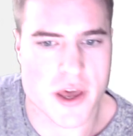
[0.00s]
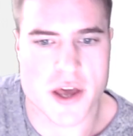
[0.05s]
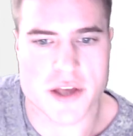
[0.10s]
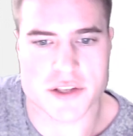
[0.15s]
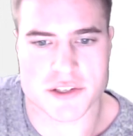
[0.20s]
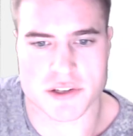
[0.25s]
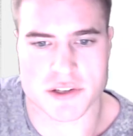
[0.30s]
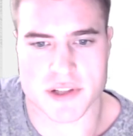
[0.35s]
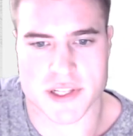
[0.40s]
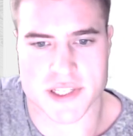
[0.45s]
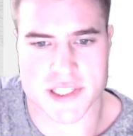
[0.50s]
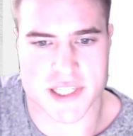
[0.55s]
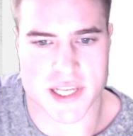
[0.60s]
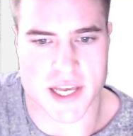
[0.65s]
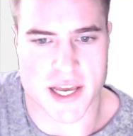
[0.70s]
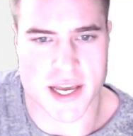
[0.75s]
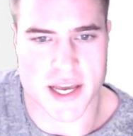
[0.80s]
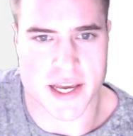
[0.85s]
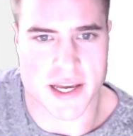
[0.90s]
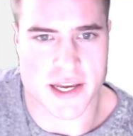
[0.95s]
So let's
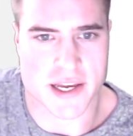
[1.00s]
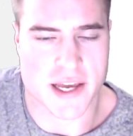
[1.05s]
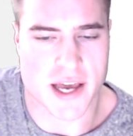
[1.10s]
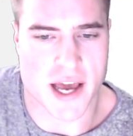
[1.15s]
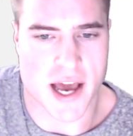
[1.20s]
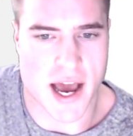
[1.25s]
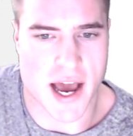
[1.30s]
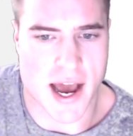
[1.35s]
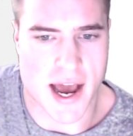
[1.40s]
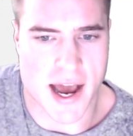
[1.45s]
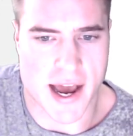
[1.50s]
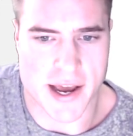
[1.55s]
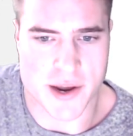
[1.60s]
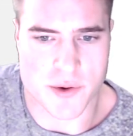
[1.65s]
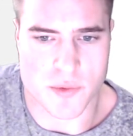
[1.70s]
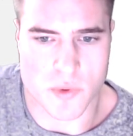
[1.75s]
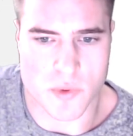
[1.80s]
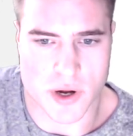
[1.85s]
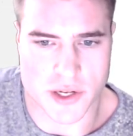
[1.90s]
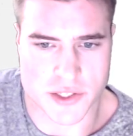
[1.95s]
say I
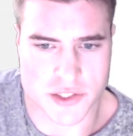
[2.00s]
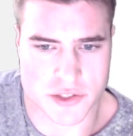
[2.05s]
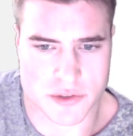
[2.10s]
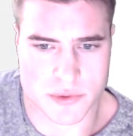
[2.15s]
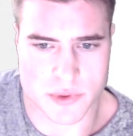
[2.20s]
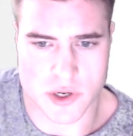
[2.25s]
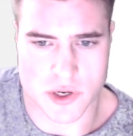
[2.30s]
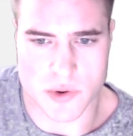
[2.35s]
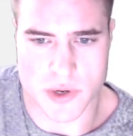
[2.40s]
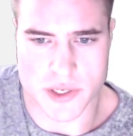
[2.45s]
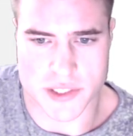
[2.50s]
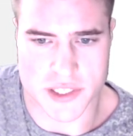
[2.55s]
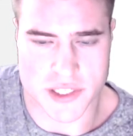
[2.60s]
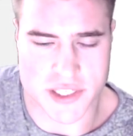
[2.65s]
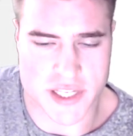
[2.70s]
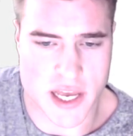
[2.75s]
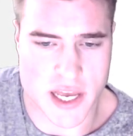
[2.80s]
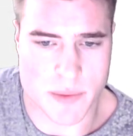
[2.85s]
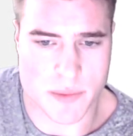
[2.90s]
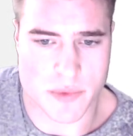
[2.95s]
want to request a
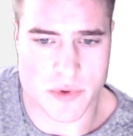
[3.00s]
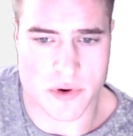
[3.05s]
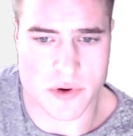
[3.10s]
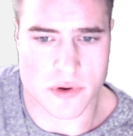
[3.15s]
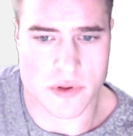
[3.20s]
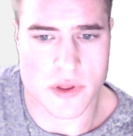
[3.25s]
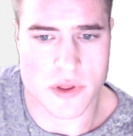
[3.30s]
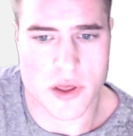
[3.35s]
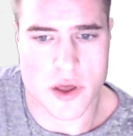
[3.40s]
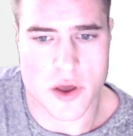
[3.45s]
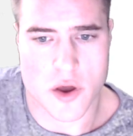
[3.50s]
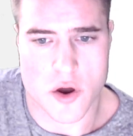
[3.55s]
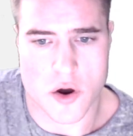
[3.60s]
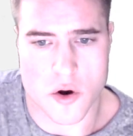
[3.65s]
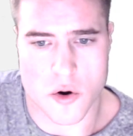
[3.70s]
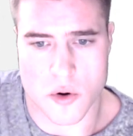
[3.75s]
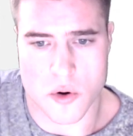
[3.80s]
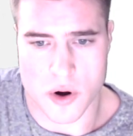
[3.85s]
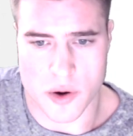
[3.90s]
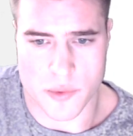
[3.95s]
sample
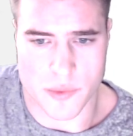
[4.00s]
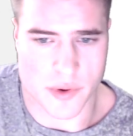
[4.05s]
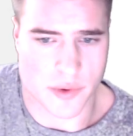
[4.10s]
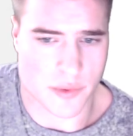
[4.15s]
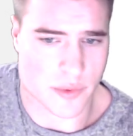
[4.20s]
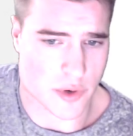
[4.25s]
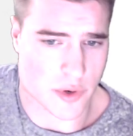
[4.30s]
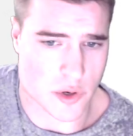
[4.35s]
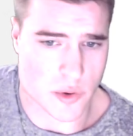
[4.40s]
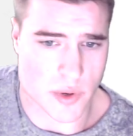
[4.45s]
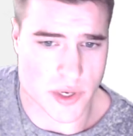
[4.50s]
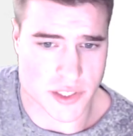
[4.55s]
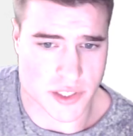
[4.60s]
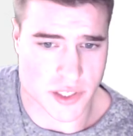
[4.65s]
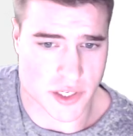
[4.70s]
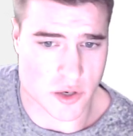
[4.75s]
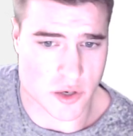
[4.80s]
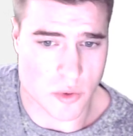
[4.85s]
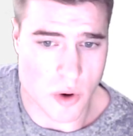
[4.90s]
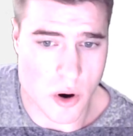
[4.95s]
or I want to request
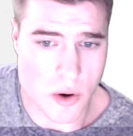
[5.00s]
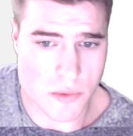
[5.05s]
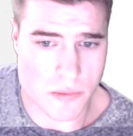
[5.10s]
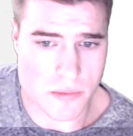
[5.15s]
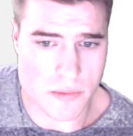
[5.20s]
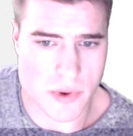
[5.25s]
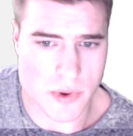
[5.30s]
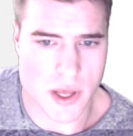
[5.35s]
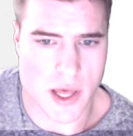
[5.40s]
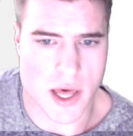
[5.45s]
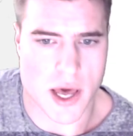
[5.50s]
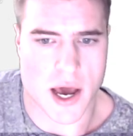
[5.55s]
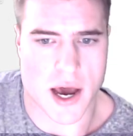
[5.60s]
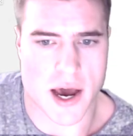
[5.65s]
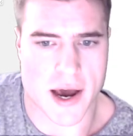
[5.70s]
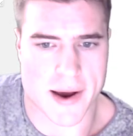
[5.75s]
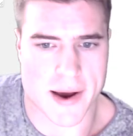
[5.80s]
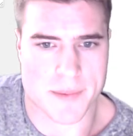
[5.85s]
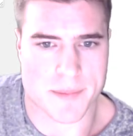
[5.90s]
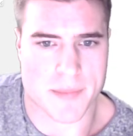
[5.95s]
a quote.
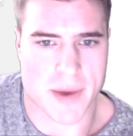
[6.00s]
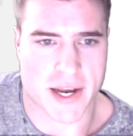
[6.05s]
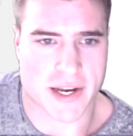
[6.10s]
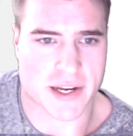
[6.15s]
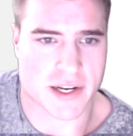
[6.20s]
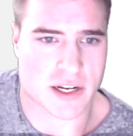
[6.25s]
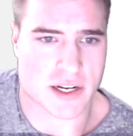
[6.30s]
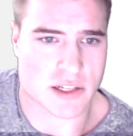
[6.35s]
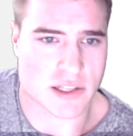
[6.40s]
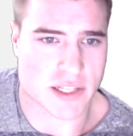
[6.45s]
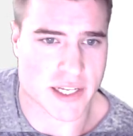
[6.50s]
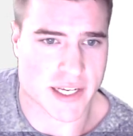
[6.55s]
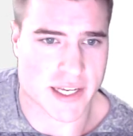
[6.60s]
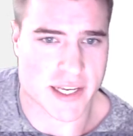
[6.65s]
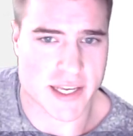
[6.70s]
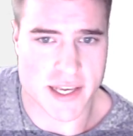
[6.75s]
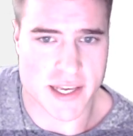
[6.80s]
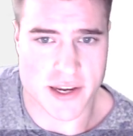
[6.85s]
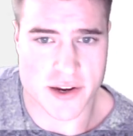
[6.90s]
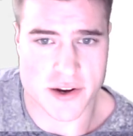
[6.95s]
Um, I could click
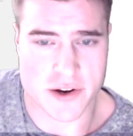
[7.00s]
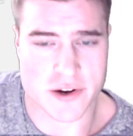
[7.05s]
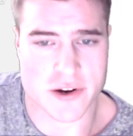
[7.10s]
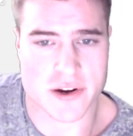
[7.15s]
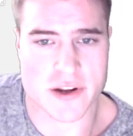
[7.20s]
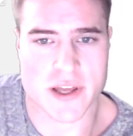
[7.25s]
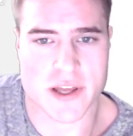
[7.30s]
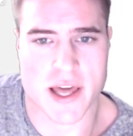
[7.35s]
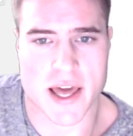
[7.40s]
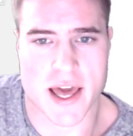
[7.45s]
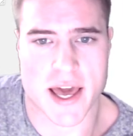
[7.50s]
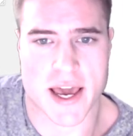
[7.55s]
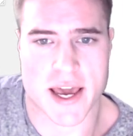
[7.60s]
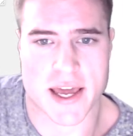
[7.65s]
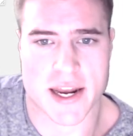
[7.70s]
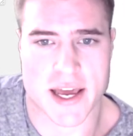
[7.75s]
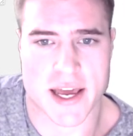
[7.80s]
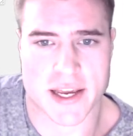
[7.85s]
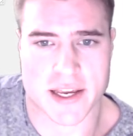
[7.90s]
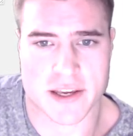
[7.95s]
here
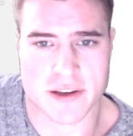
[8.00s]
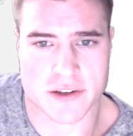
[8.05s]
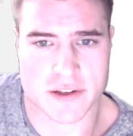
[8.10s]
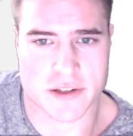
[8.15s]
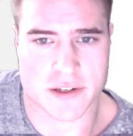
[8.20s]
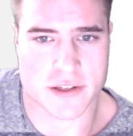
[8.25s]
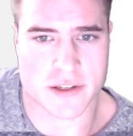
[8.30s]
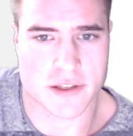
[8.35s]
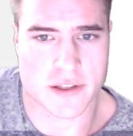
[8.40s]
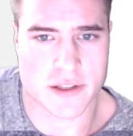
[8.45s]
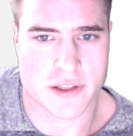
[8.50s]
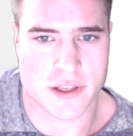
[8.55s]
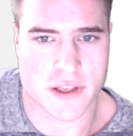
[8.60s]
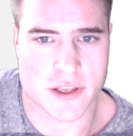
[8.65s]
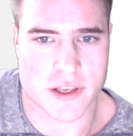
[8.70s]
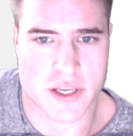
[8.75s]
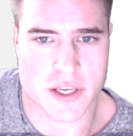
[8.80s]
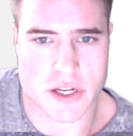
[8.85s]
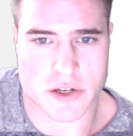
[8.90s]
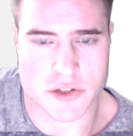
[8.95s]
and I could,
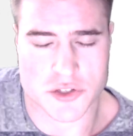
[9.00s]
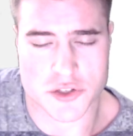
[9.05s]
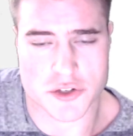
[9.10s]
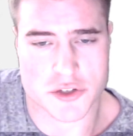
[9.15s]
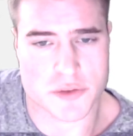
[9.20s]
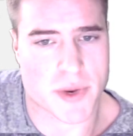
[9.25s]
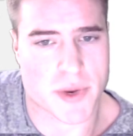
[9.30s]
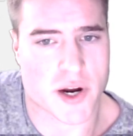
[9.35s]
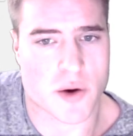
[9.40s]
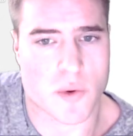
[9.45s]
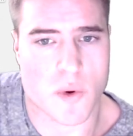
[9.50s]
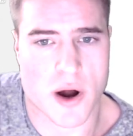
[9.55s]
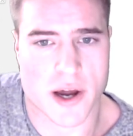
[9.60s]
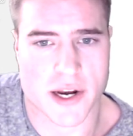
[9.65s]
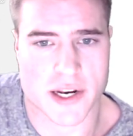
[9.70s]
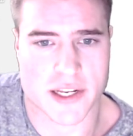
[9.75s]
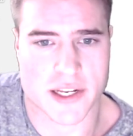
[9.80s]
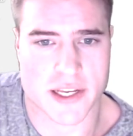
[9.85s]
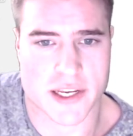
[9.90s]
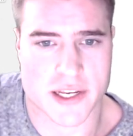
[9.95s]
you know, choose my
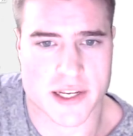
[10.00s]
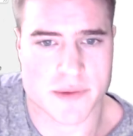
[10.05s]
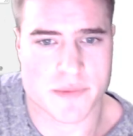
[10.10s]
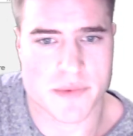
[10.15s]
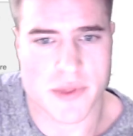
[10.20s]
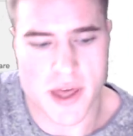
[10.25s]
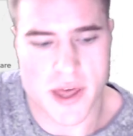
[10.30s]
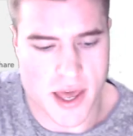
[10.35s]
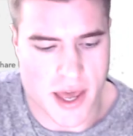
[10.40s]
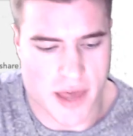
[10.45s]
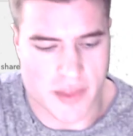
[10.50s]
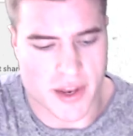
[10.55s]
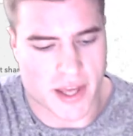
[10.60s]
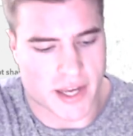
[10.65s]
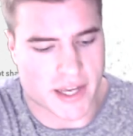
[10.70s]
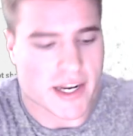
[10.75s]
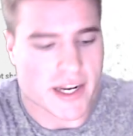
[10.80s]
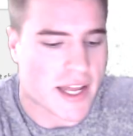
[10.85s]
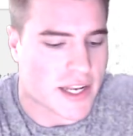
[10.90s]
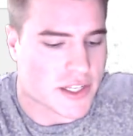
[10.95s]
quantity, and I
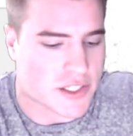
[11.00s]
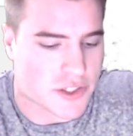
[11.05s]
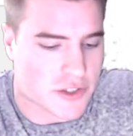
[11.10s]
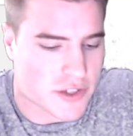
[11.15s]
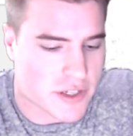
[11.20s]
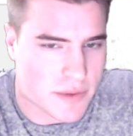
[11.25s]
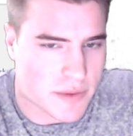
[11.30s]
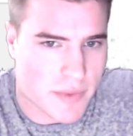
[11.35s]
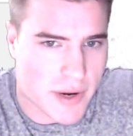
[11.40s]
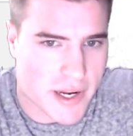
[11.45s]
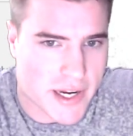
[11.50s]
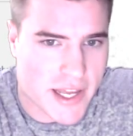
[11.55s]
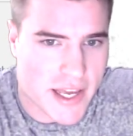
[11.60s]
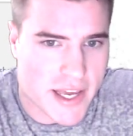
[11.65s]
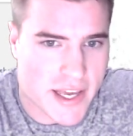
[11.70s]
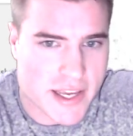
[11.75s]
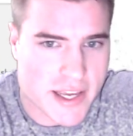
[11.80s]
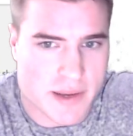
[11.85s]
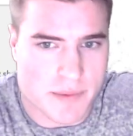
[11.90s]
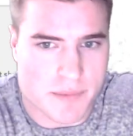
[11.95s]
can enter in my
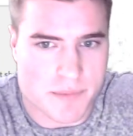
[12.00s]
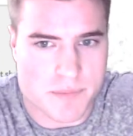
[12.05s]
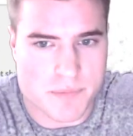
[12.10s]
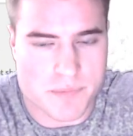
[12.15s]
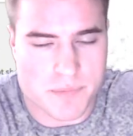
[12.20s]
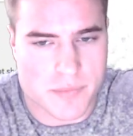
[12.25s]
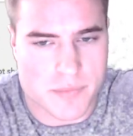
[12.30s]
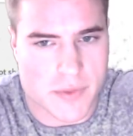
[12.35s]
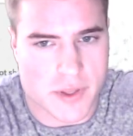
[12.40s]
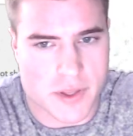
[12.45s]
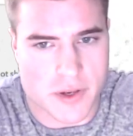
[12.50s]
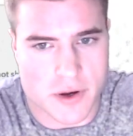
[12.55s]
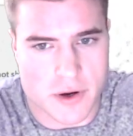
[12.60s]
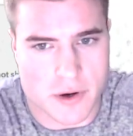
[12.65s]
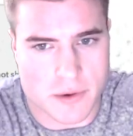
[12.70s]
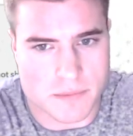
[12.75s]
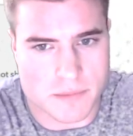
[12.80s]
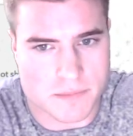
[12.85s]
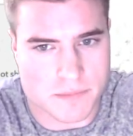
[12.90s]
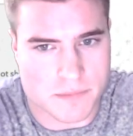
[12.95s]
name, you
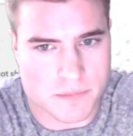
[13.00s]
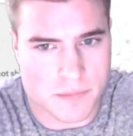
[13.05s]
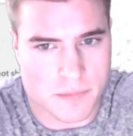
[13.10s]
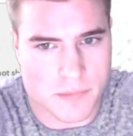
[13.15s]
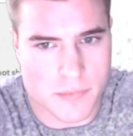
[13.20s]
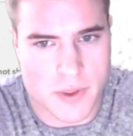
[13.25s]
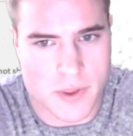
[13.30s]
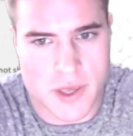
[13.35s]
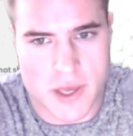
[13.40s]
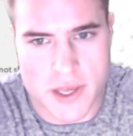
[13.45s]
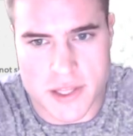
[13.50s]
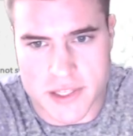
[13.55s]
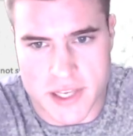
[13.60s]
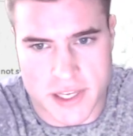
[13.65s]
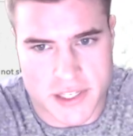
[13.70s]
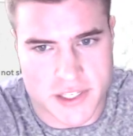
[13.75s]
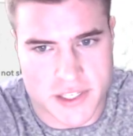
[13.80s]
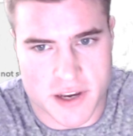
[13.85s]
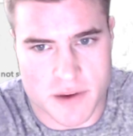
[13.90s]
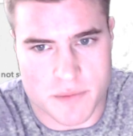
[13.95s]
know,
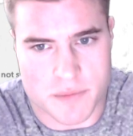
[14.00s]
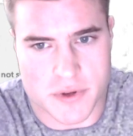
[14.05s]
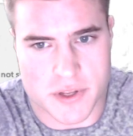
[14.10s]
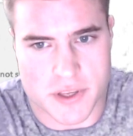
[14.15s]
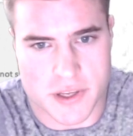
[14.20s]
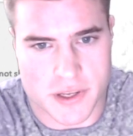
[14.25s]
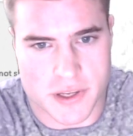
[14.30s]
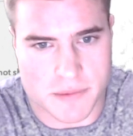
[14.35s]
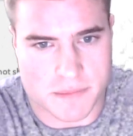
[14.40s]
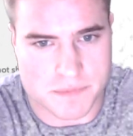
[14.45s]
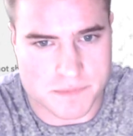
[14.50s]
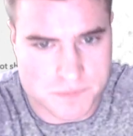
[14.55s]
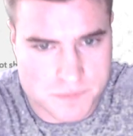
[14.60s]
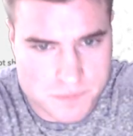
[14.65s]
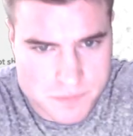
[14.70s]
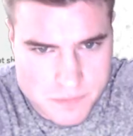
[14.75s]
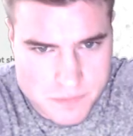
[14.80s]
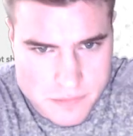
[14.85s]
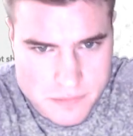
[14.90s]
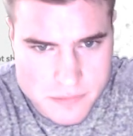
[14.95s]
test company,
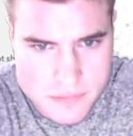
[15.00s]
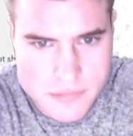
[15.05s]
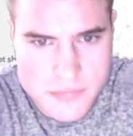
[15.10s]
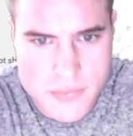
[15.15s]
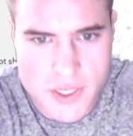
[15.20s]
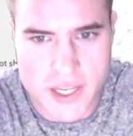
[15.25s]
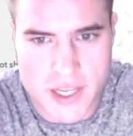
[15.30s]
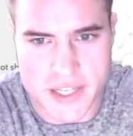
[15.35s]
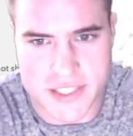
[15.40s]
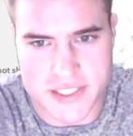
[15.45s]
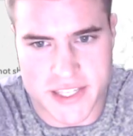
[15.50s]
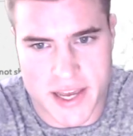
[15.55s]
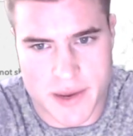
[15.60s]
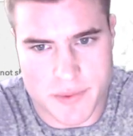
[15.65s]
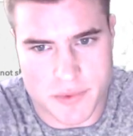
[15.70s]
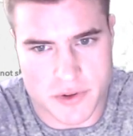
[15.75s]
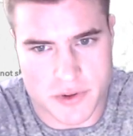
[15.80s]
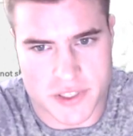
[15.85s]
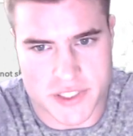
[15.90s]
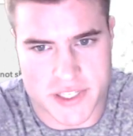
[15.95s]

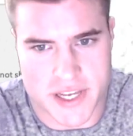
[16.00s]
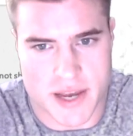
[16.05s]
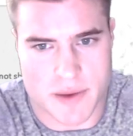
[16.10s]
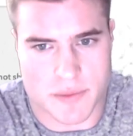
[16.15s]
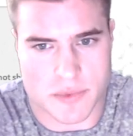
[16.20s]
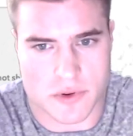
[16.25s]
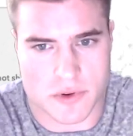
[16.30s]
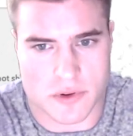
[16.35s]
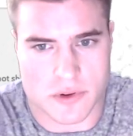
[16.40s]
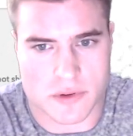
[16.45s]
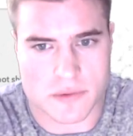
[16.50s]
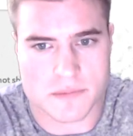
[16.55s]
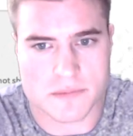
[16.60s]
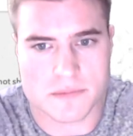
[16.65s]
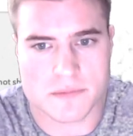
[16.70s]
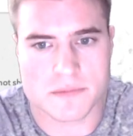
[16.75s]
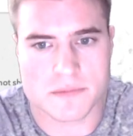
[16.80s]
example, example,